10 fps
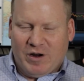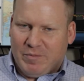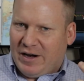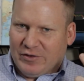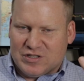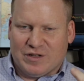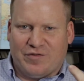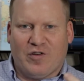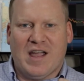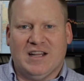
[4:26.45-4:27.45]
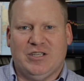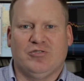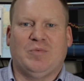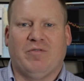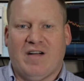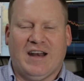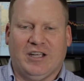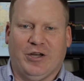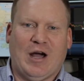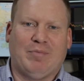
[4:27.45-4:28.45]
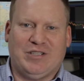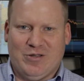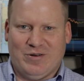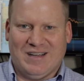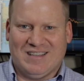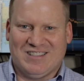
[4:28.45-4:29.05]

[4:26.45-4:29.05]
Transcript: When everybody else is afraid, it's usually providing good opportunities.